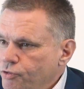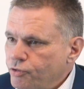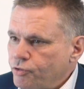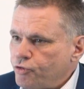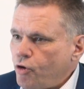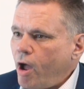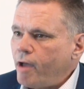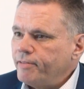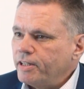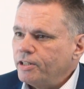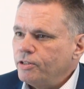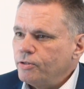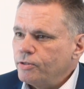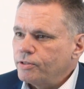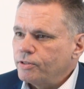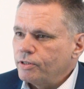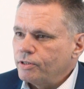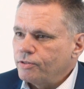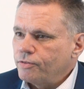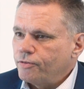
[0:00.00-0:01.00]
Driving
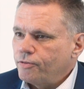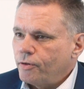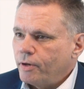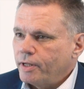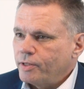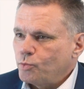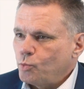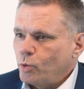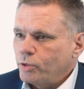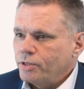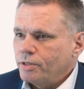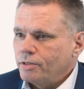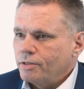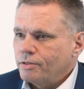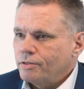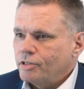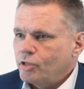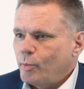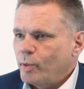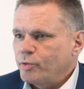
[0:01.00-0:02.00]
usage for us wasn't
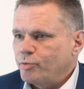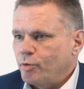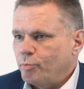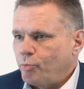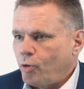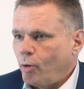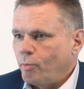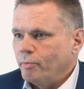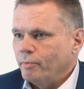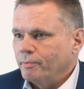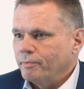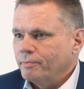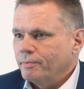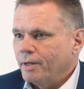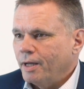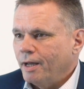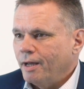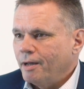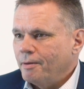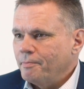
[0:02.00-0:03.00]
so much of a problem.
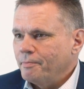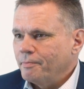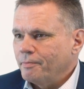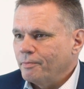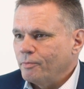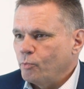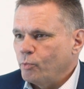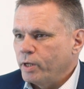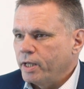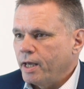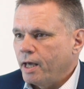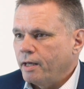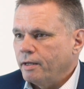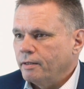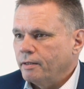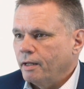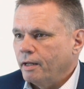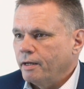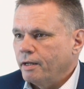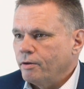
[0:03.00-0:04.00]
We
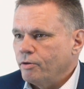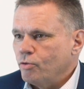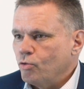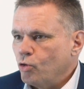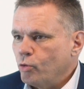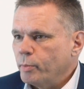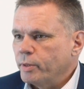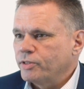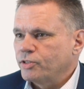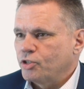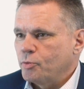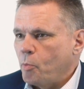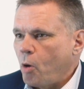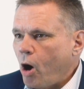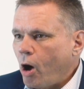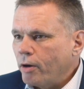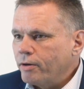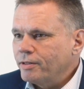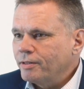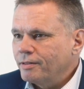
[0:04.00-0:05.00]
had an enormous
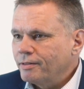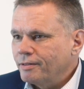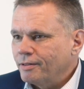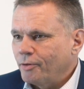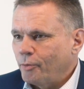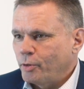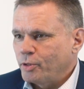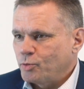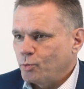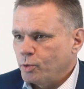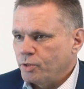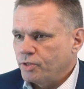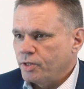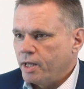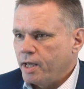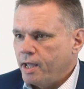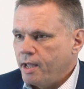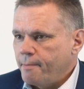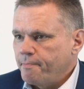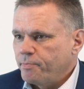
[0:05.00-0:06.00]
demand, which was
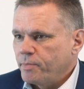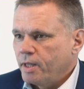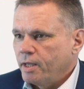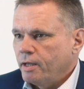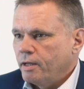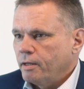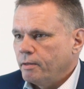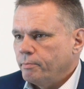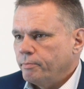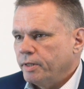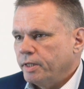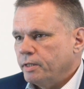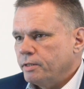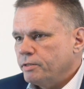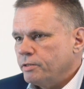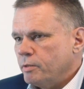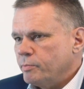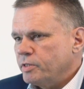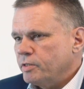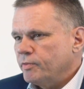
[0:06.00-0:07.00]
there. But in
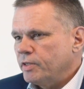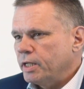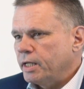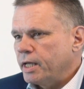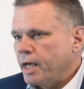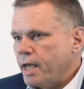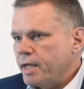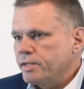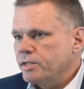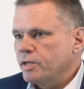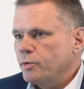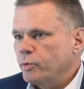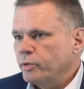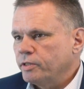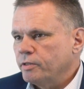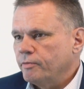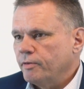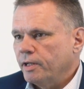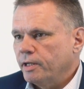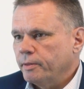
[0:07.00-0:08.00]
terms of engaging
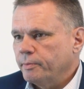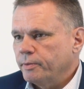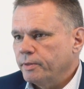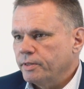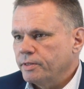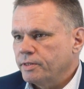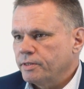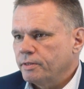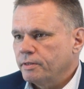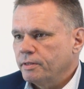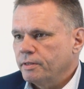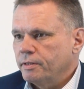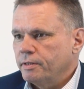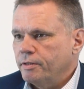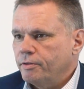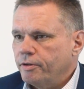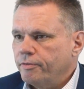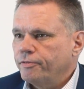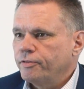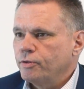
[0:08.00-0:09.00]
with developers,
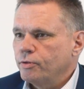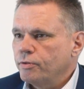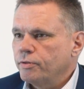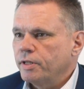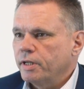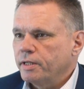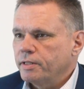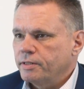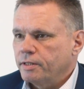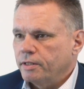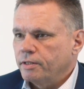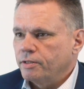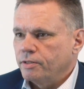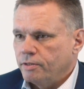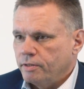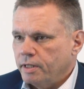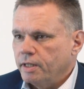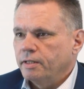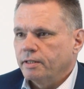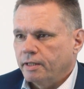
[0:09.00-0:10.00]
there are a few things that
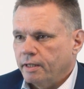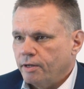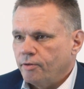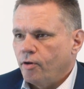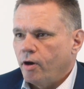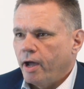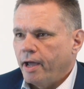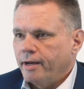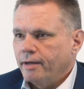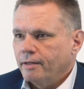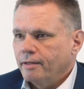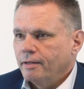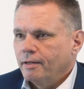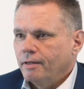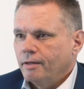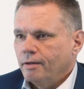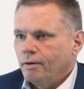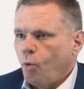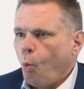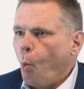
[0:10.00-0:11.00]
you need to get right.
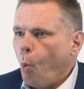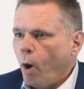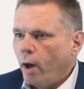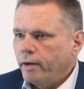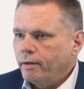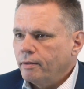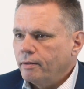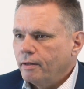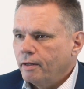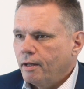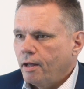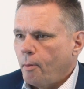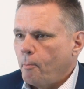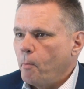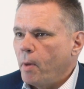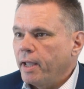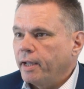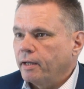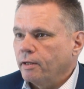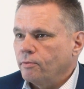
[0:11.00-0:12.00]
One,
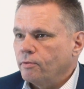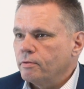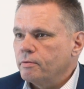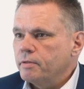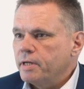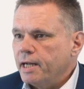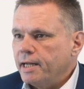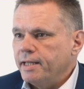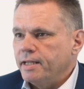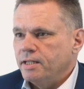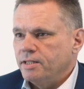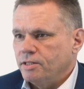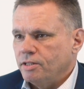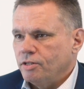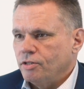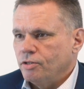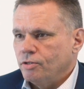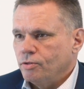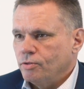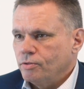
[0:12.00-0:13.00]
make it really easy
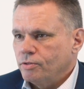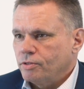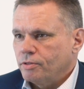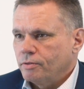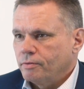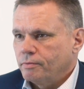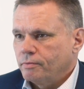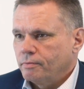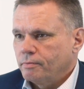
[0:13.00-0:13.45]
to use.